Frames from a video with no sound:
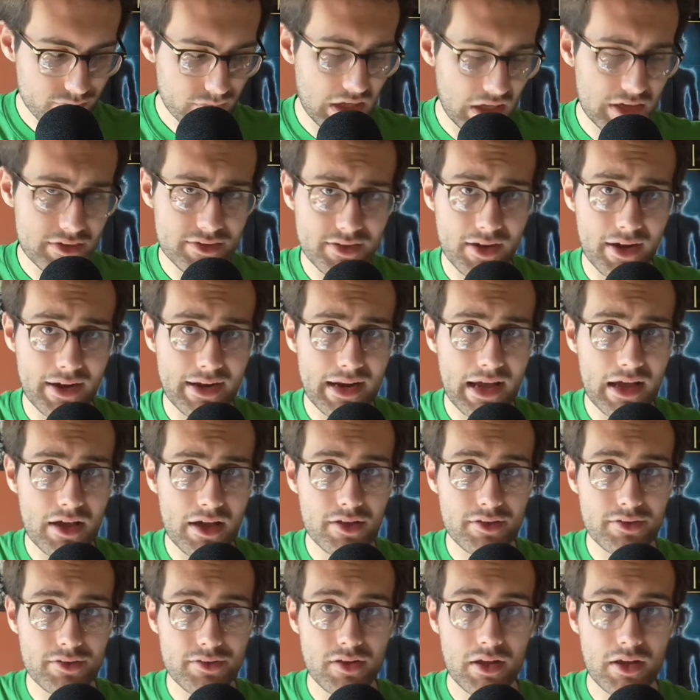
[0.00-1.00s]
Titan at
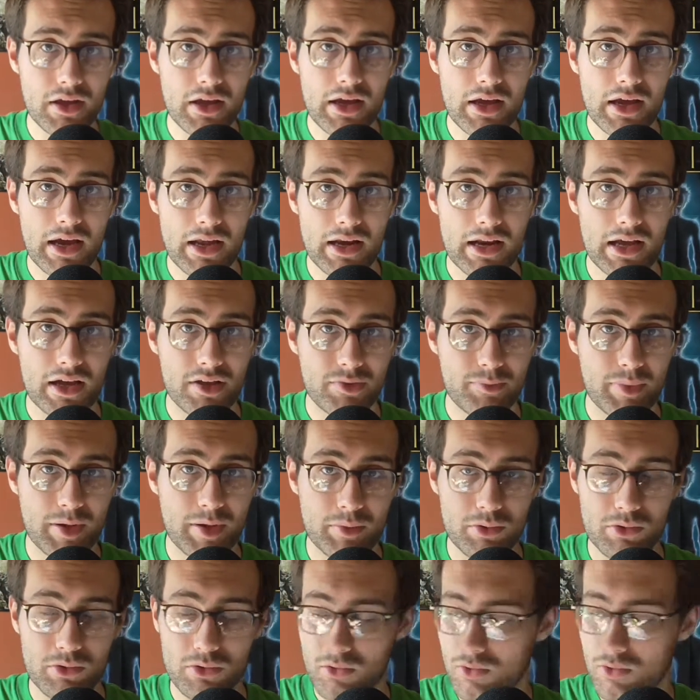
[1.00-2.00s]
us. Allows
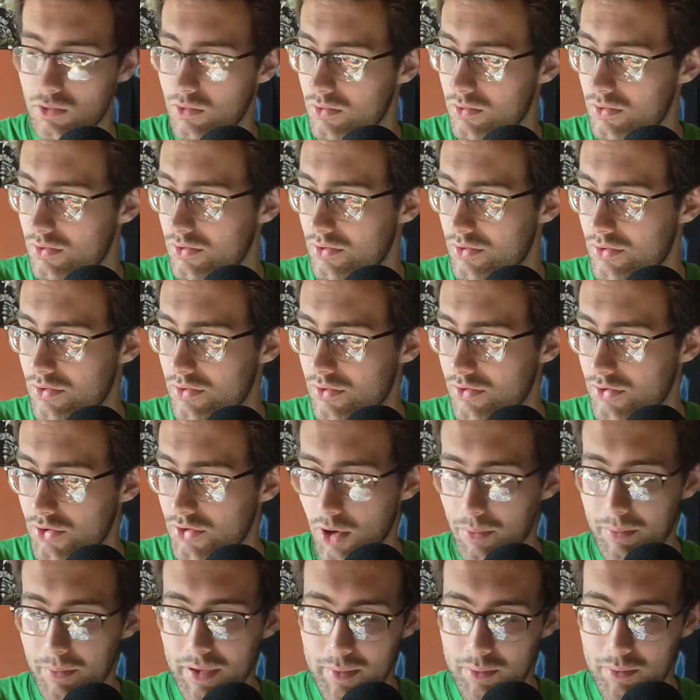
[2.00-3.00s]
people
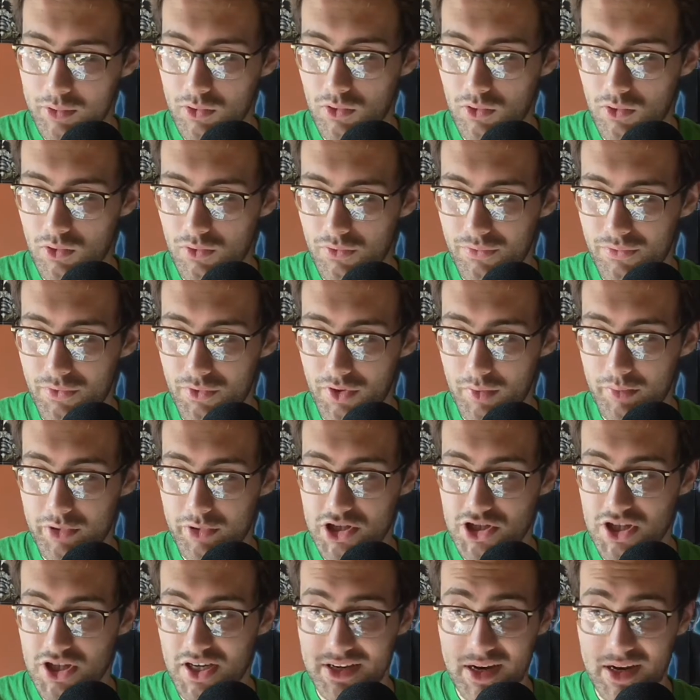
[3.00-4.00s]
stop people through the
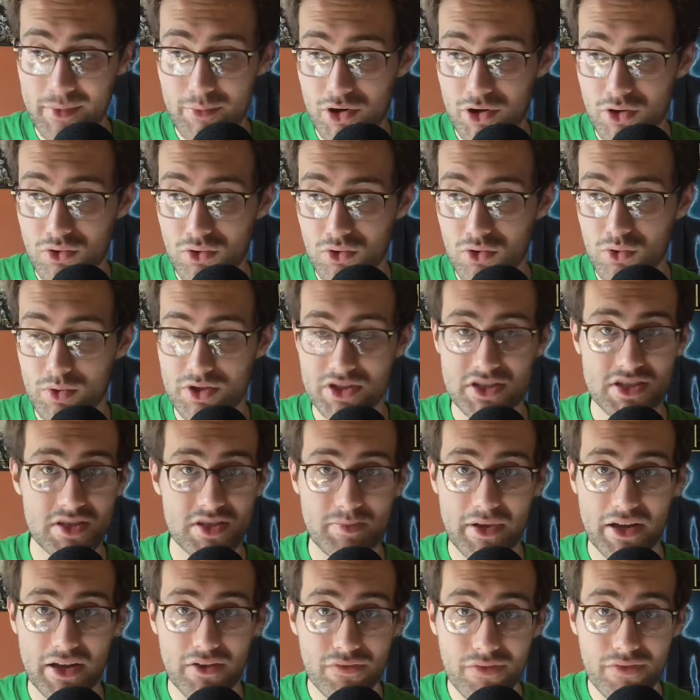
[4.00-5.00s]
breaching and Emrakul, which is a
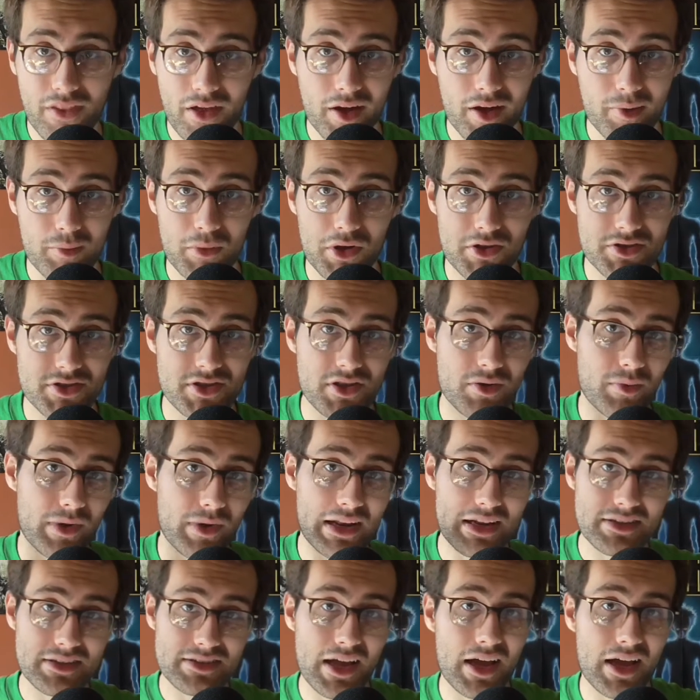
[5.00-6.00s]
big flying monster. When
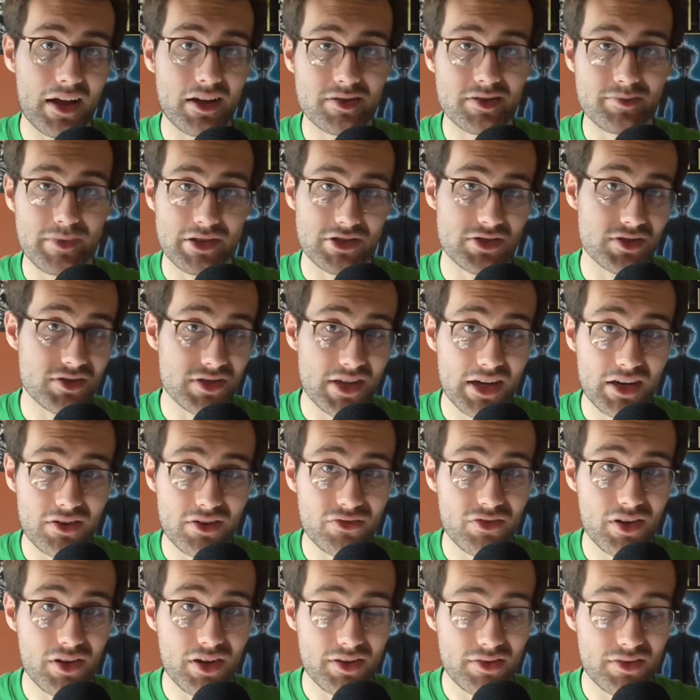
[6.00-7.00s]
it attacks, makes you
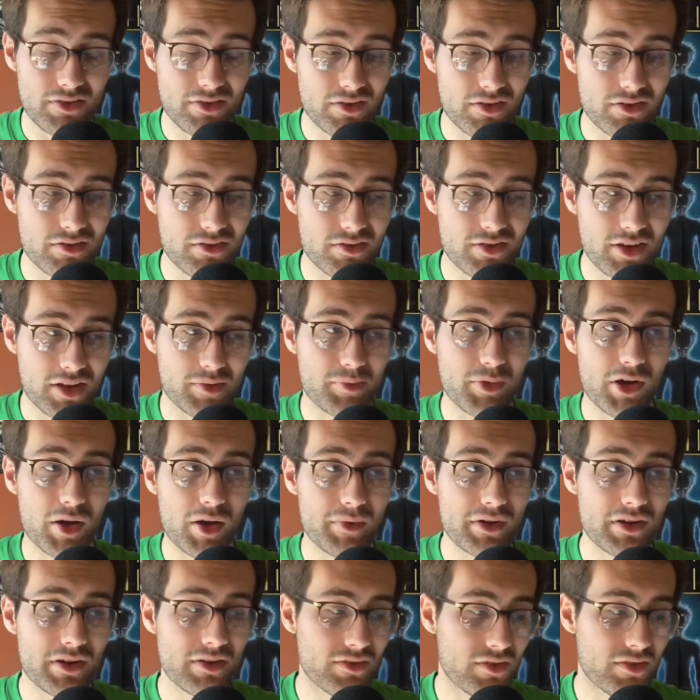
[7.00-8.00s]
sacrifice 6
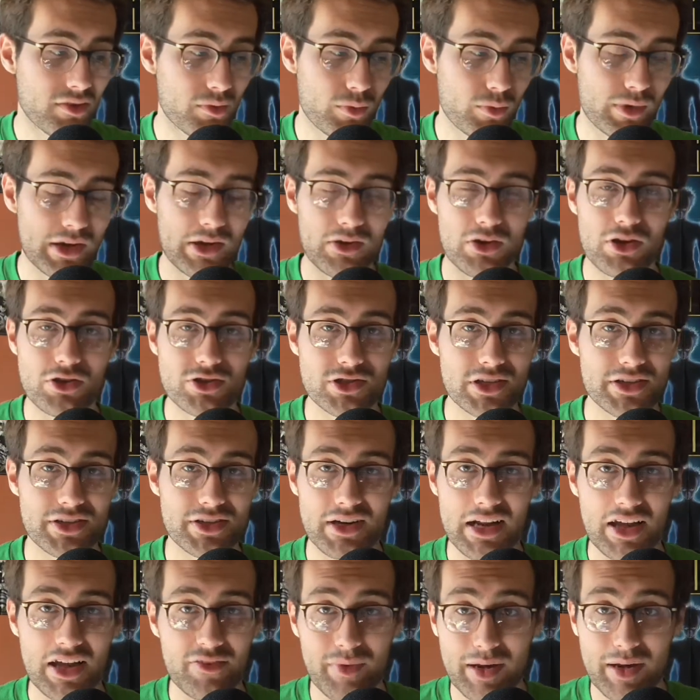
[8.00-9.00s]
permanents. We usually
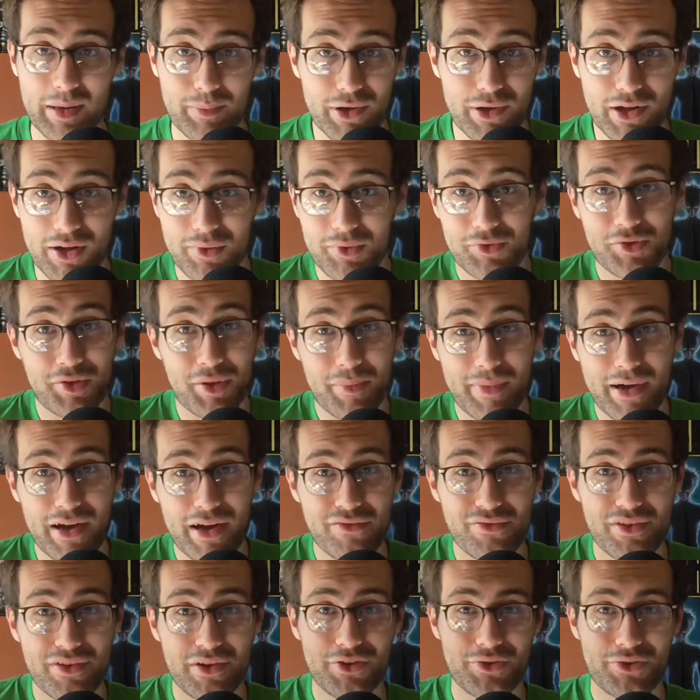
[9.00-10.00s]
don't have many permanents on the
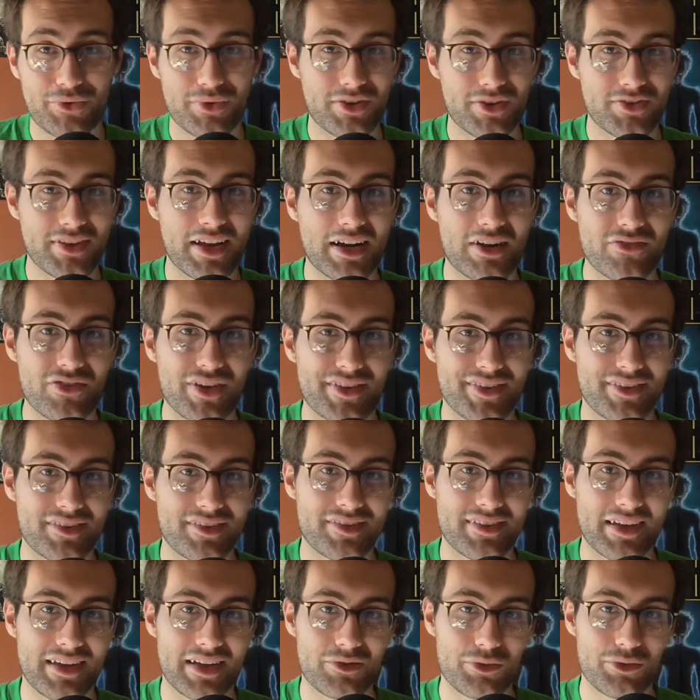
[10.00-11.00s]
battlefield, so us sacrificing
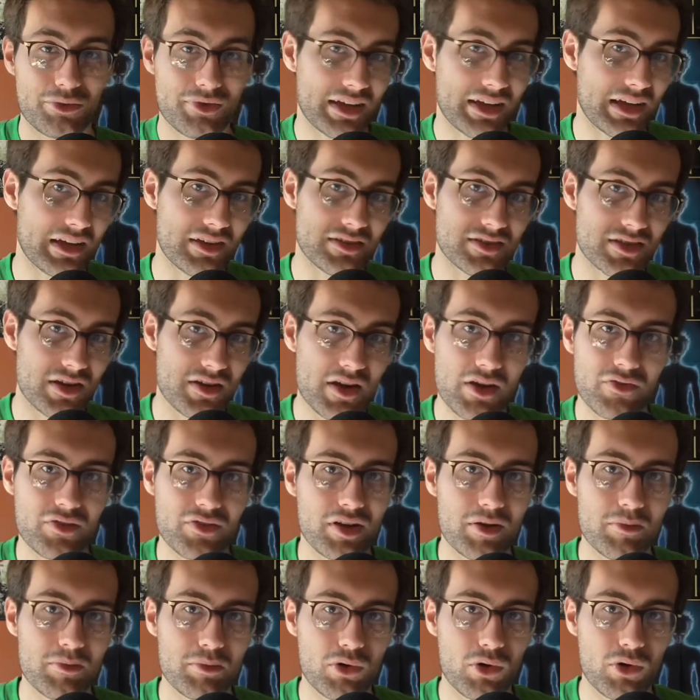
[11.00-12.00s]
6 will take us to nothing
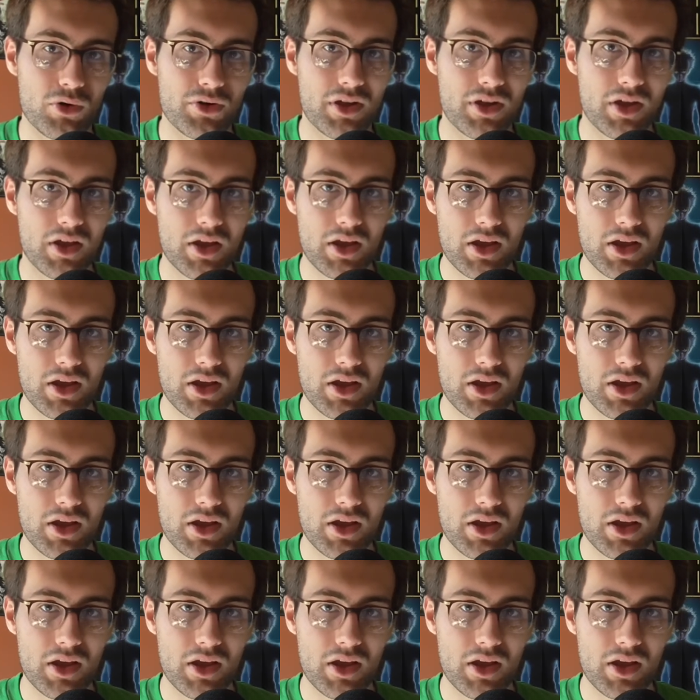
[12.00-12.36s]
on board.